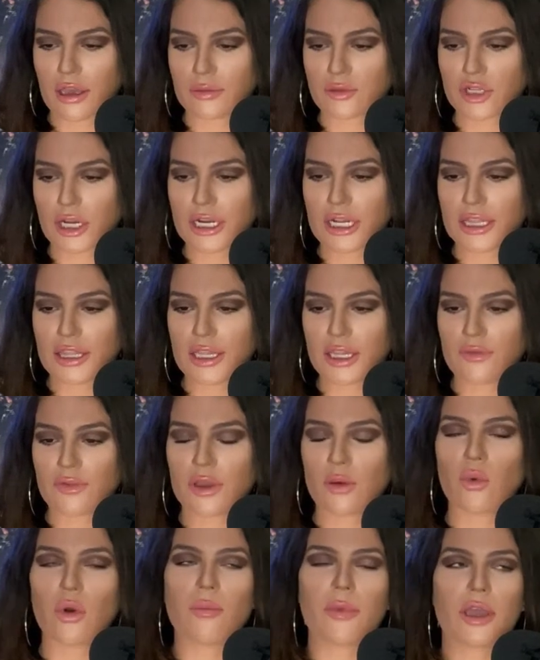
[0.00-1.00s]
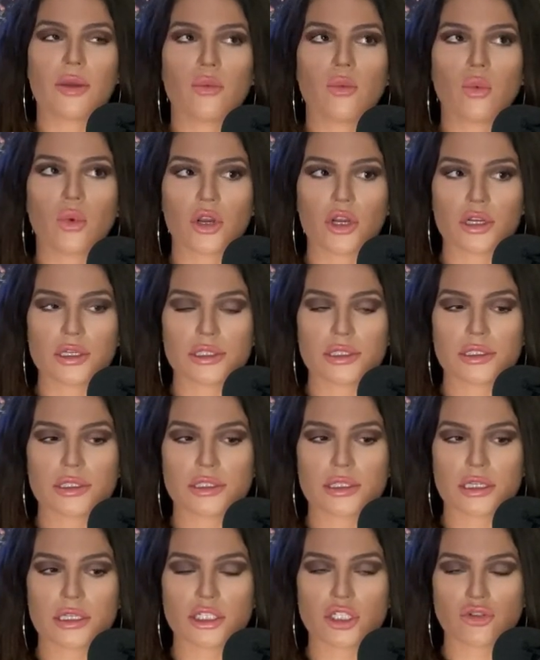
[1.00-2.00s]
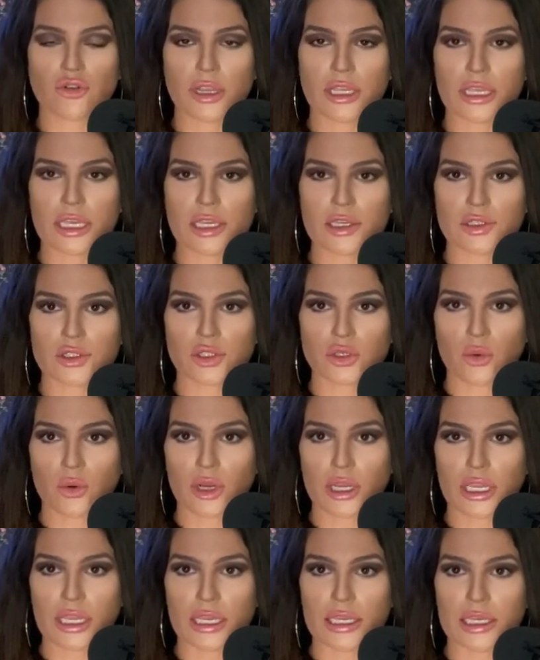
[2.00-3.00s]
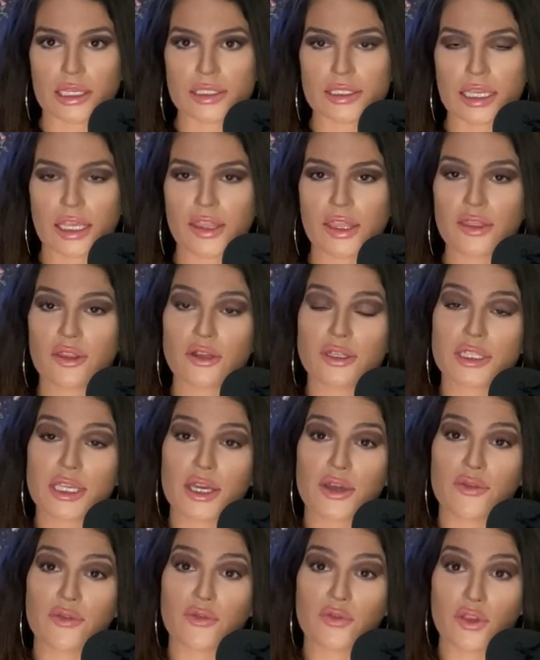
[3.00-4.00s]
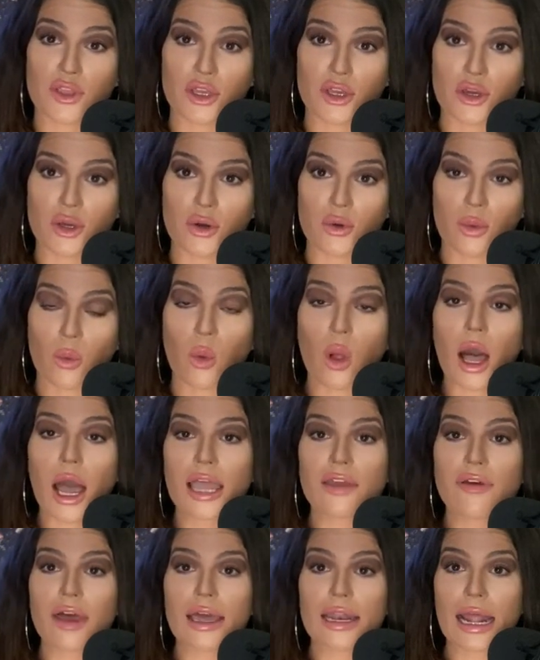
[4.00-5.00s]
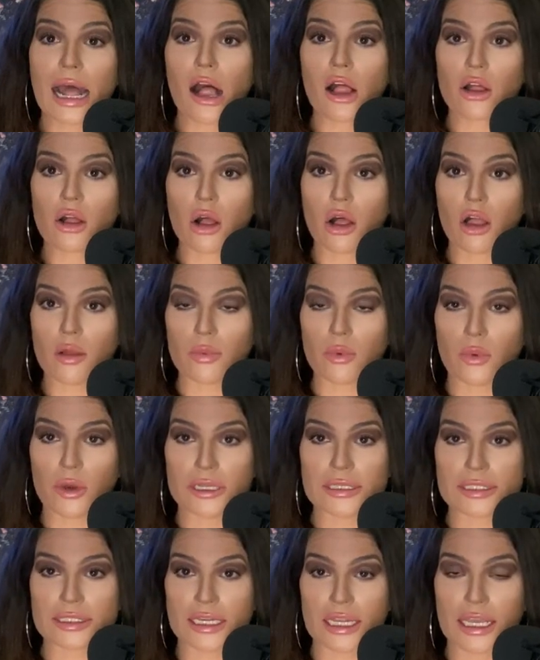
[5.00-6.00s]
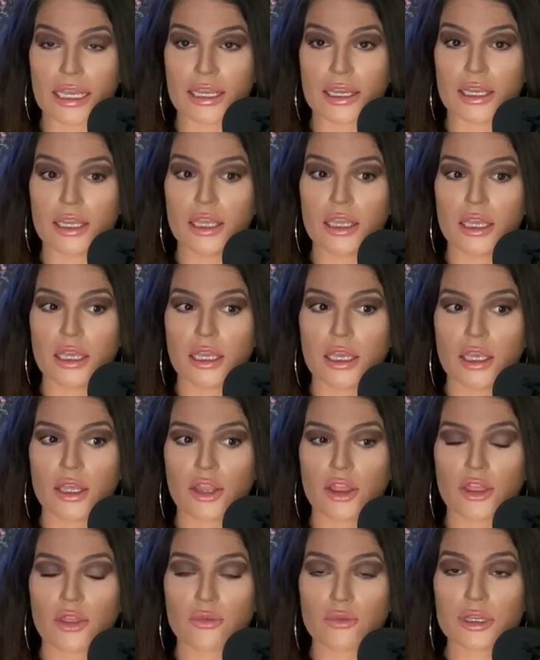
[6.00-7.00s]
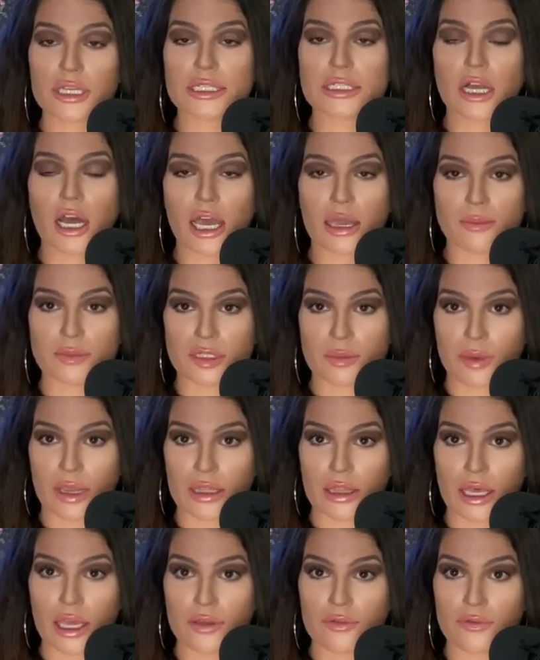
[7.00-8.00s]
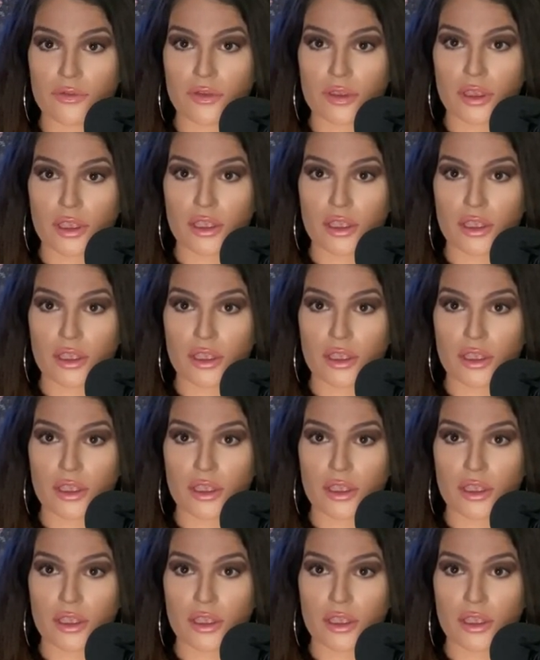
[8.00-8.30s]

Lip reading: trying to think of, like, what my worst drinking story is. I think there's, like, a few. Well, I've had alcohol poisoning 3 times in my life.